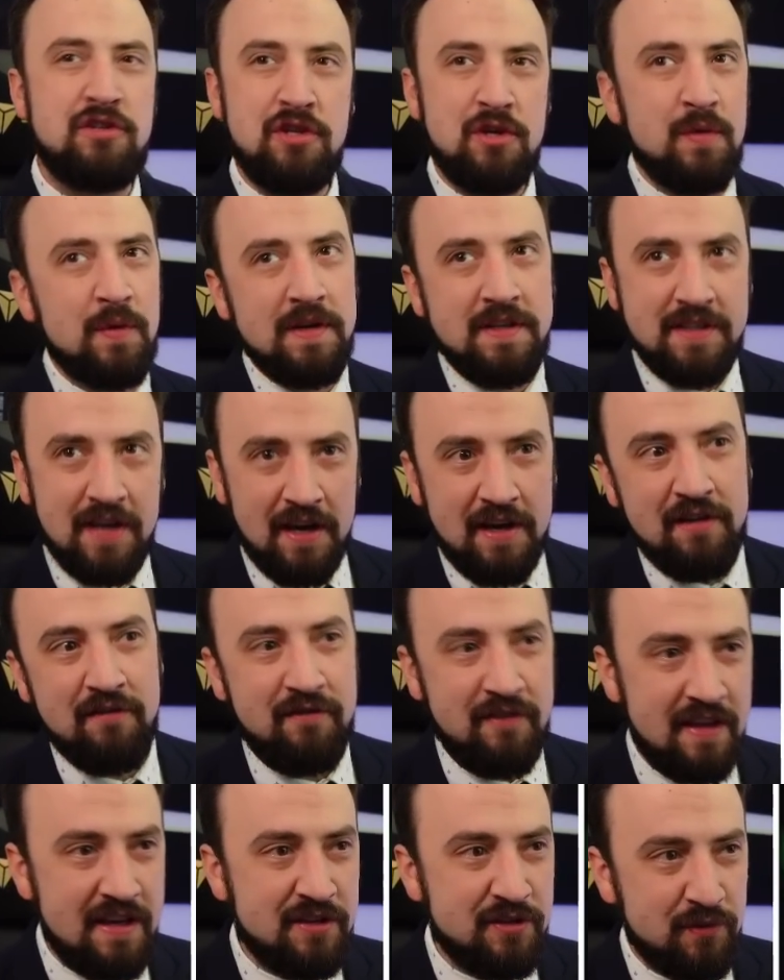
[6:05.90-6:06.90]
do a ton
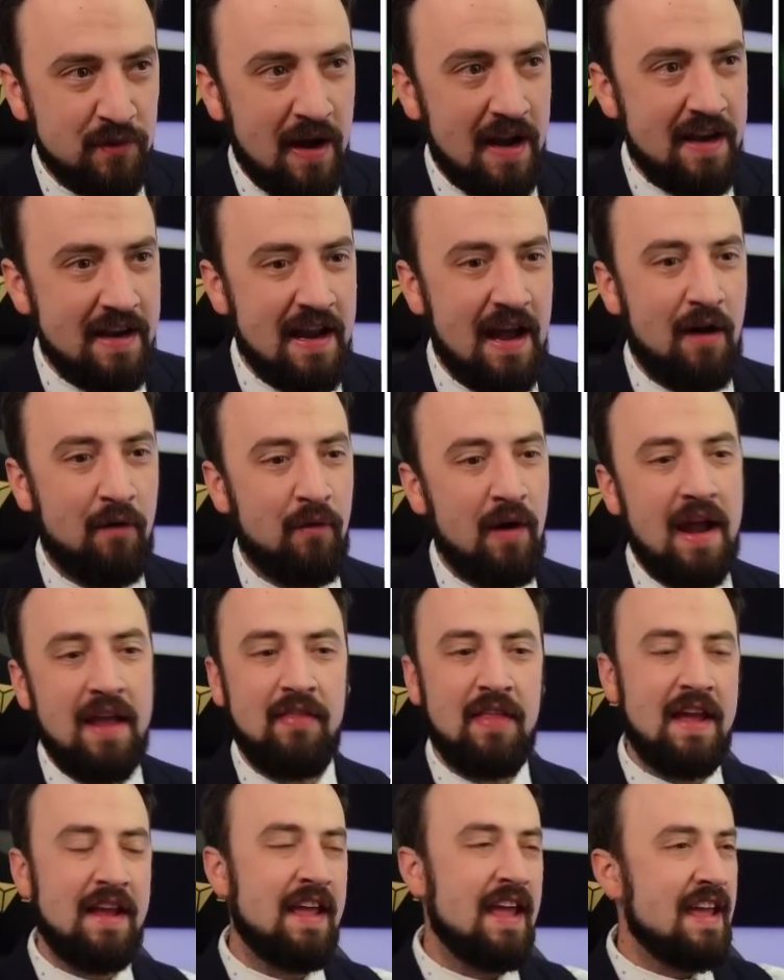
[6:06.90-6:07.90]
of this right now,
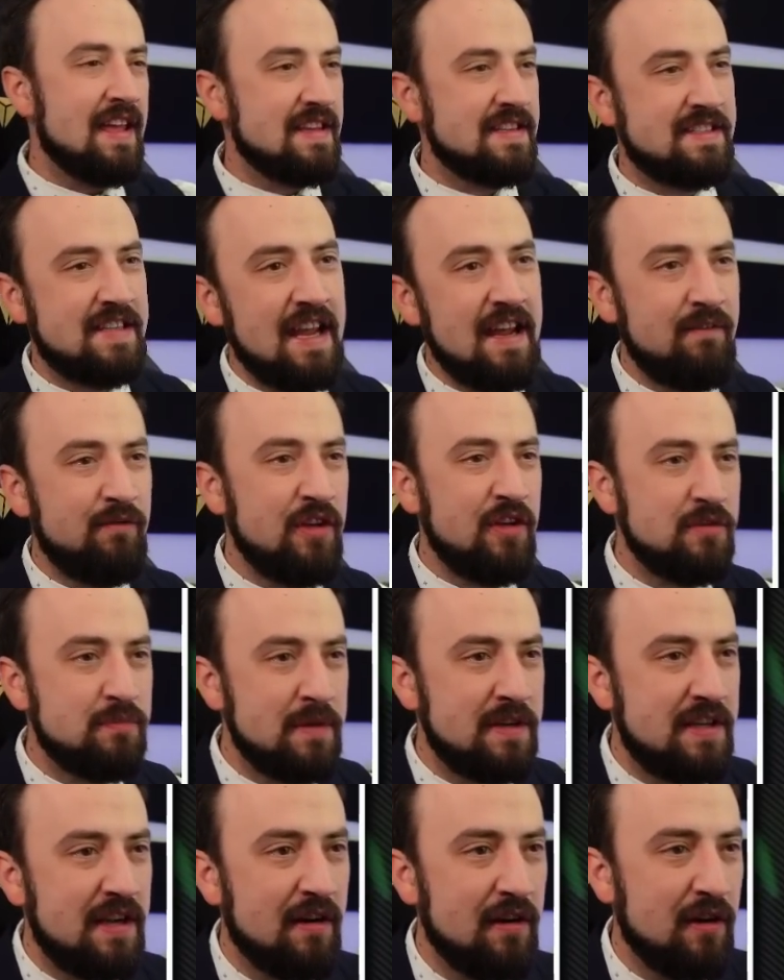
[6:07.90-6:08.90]
right? Like, save
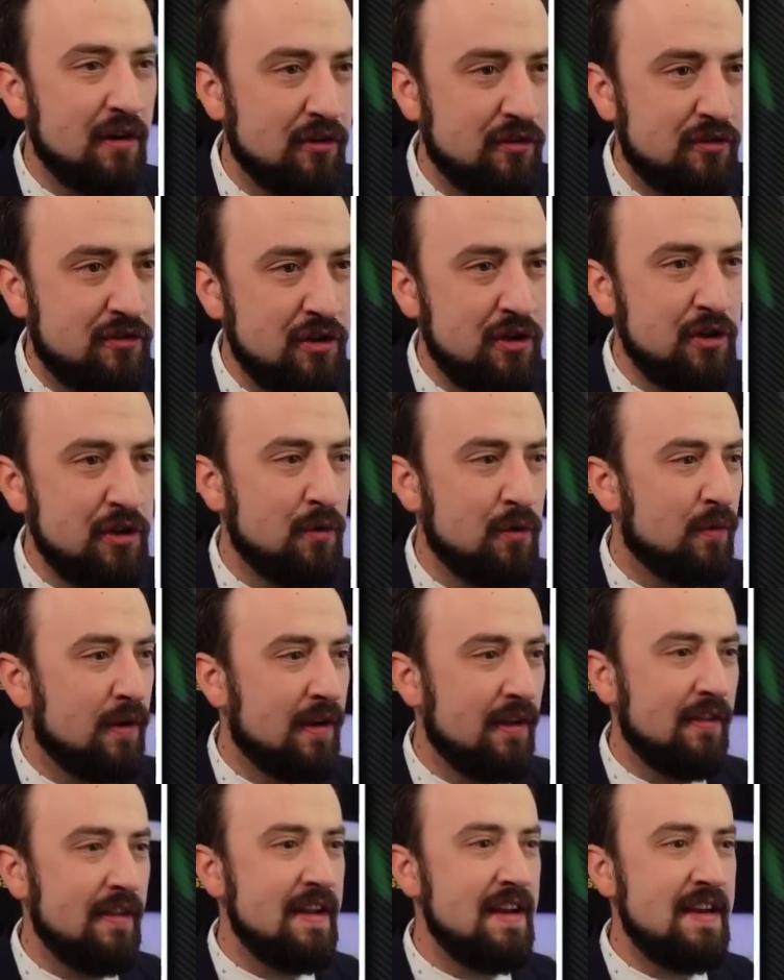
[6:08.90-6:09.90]
these materials. Do you
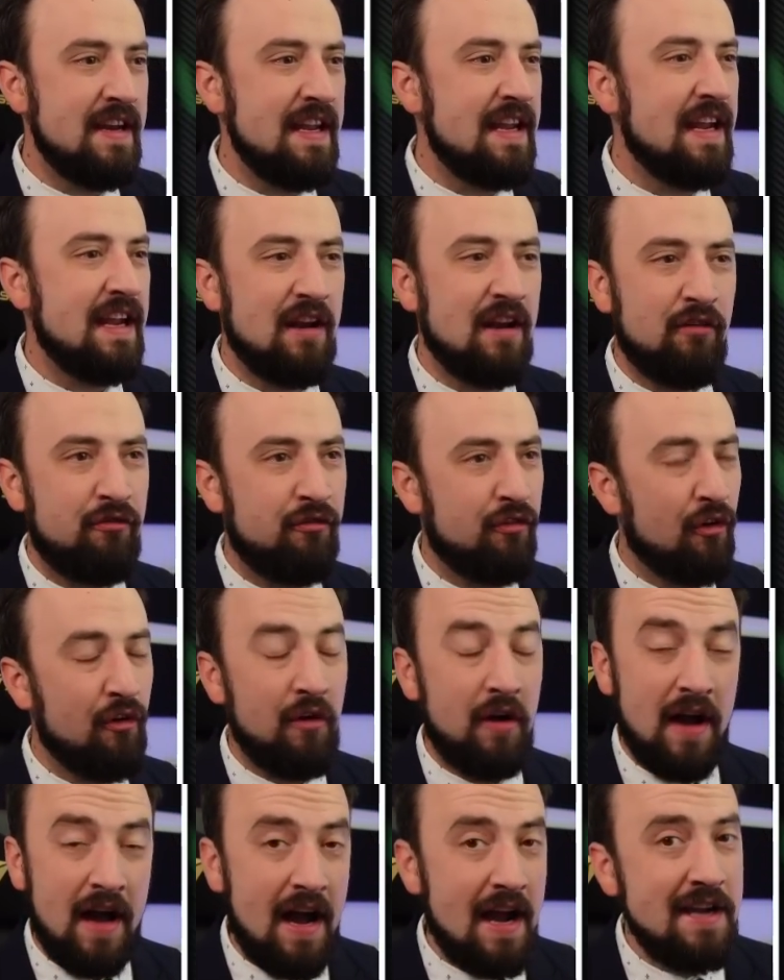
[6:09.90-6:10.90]
really need a
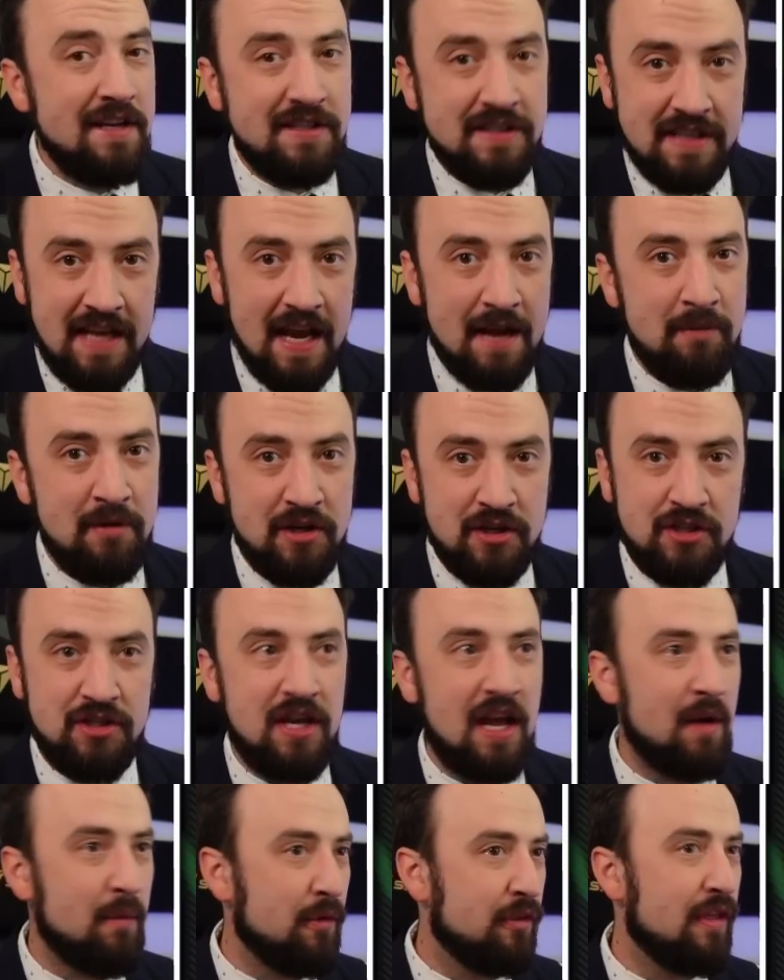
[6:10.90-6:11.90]
full ice damage
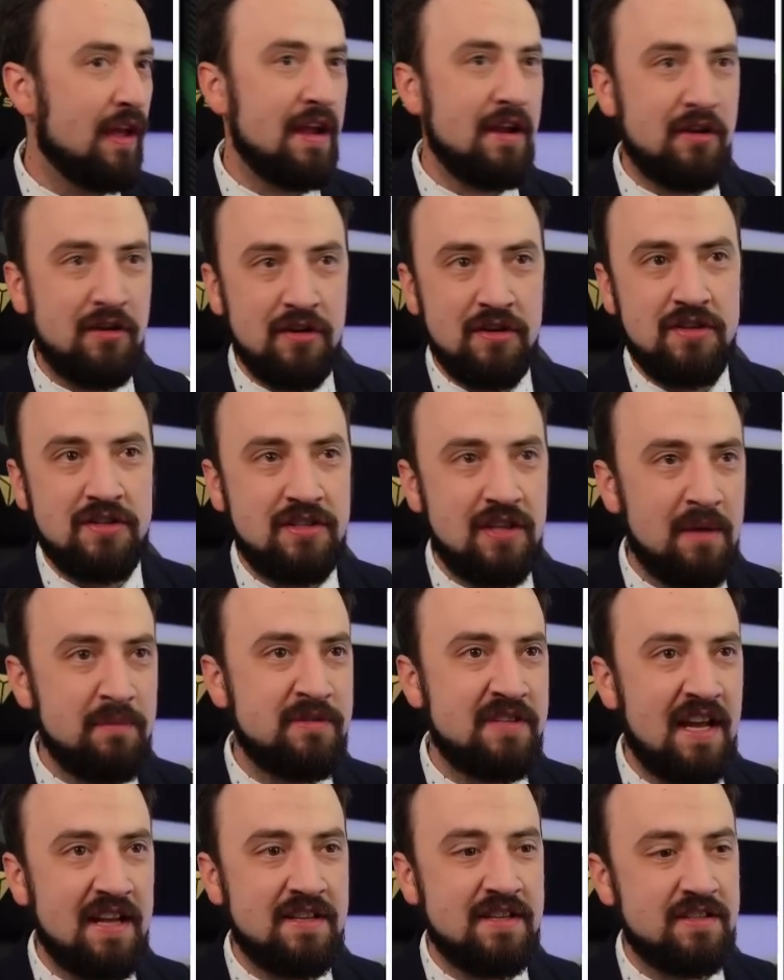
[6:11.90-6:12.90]
set with like good
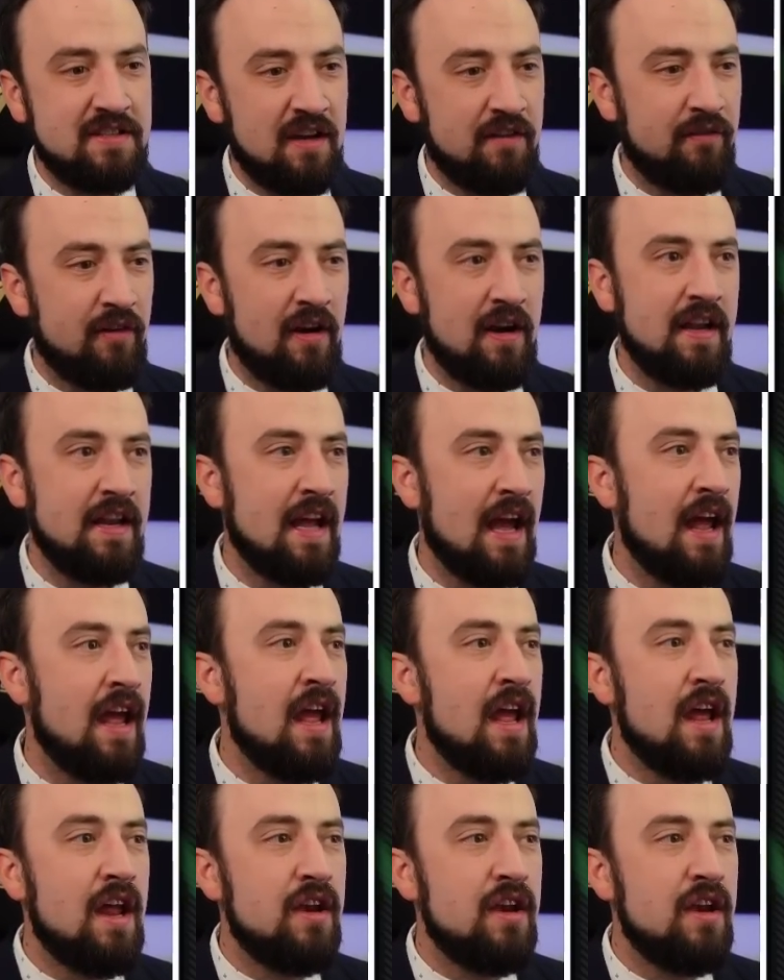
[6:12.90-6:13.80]
substats and stuff on it yet?